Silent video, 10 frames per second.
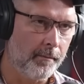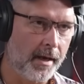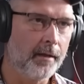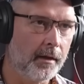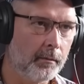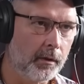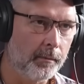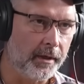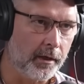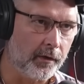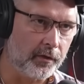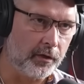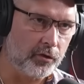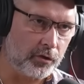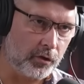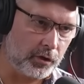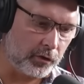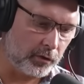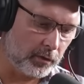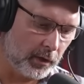malleable because it just you
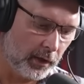just